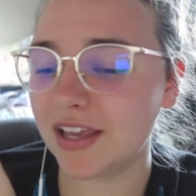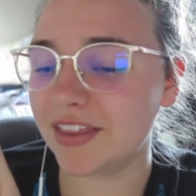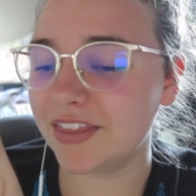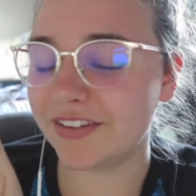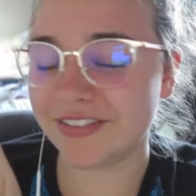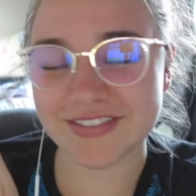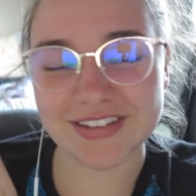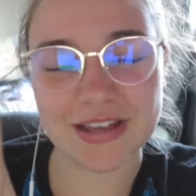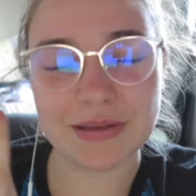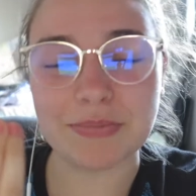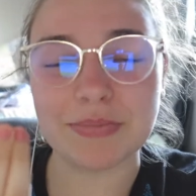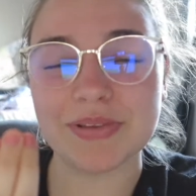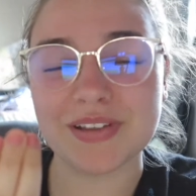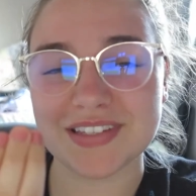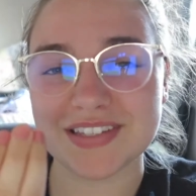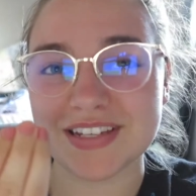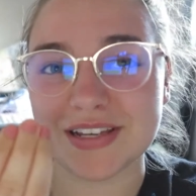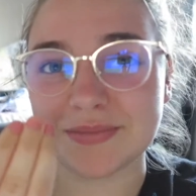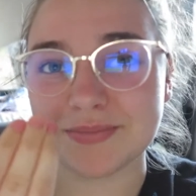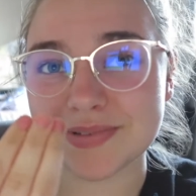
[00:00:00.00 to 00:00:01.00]
there's like
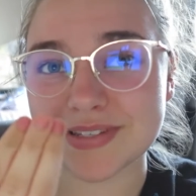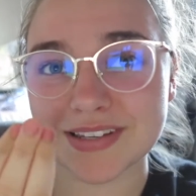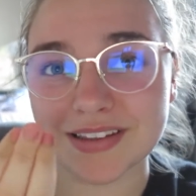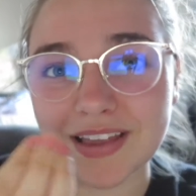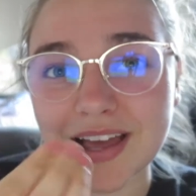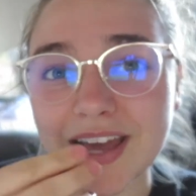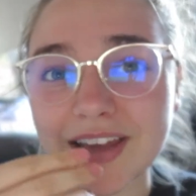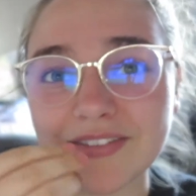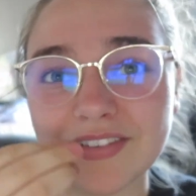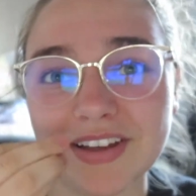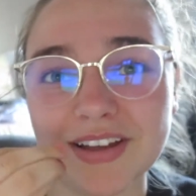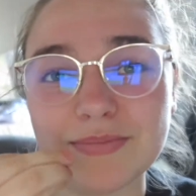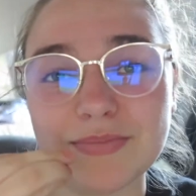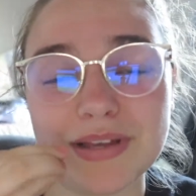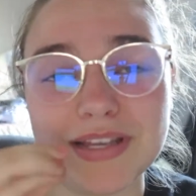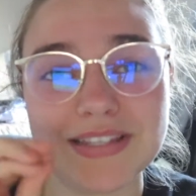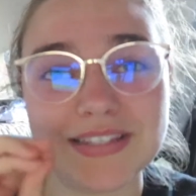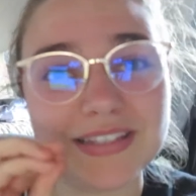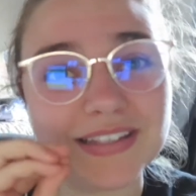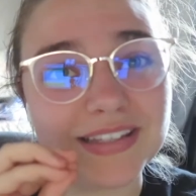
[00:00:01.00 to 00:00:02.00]
built up saliva
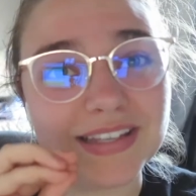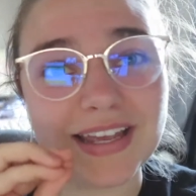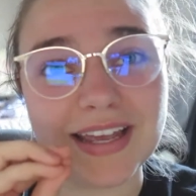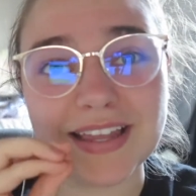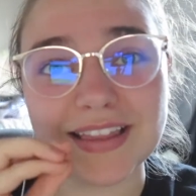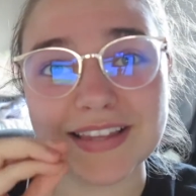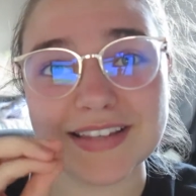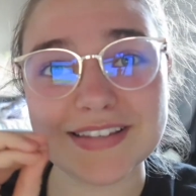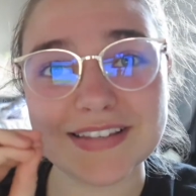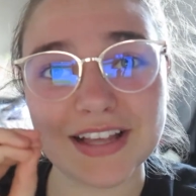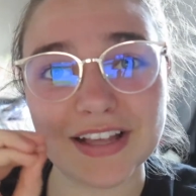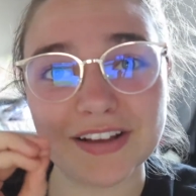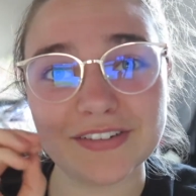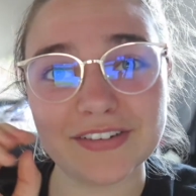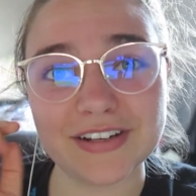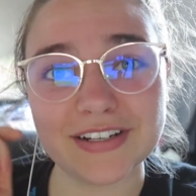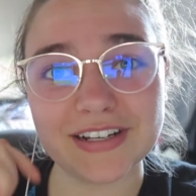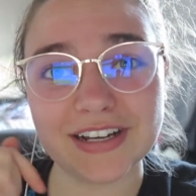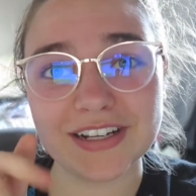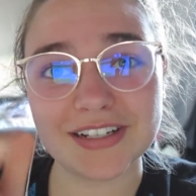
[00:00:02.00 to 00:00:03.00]
basically in the
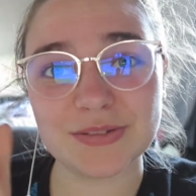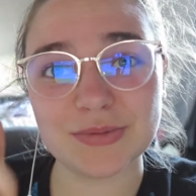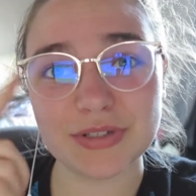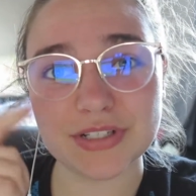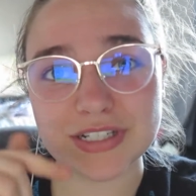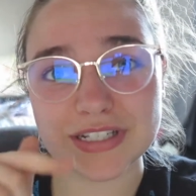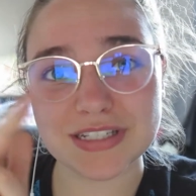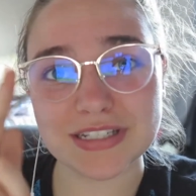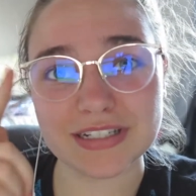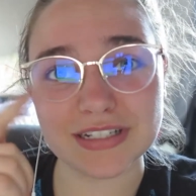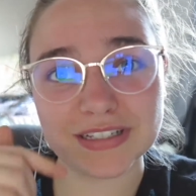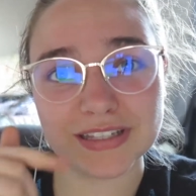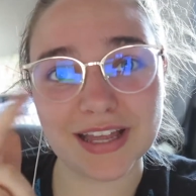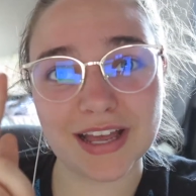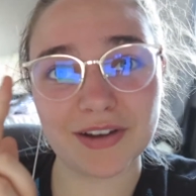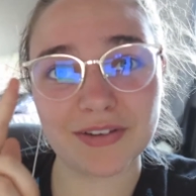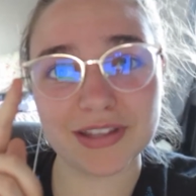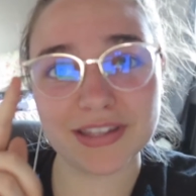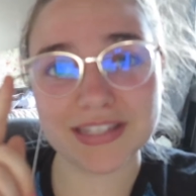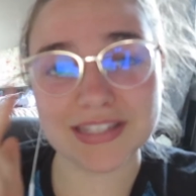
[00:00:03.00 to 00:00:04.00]
salivary duct, which isn't
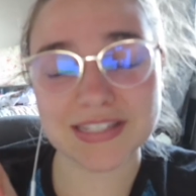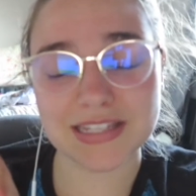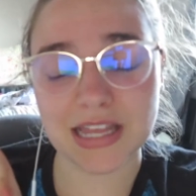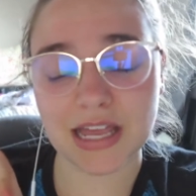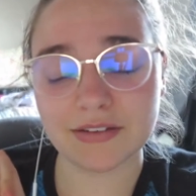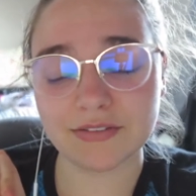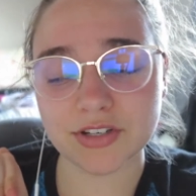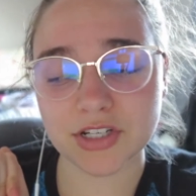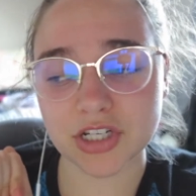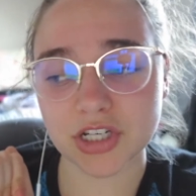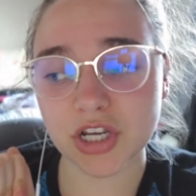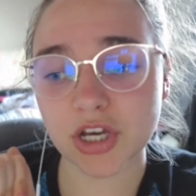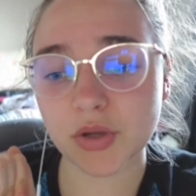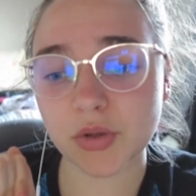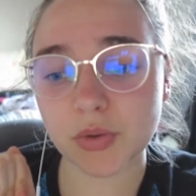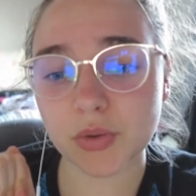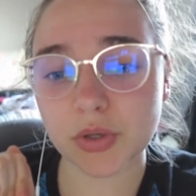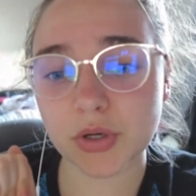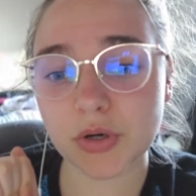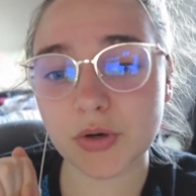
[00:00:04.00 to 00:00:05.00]
allowing the saliva to go
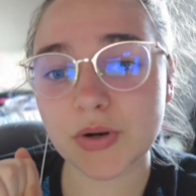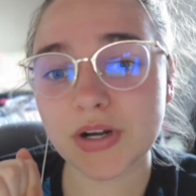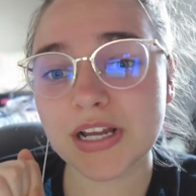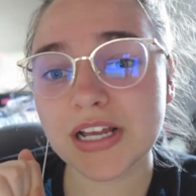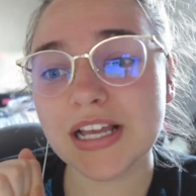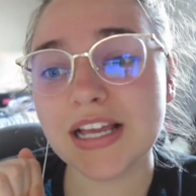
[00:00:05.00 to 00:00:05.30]
through.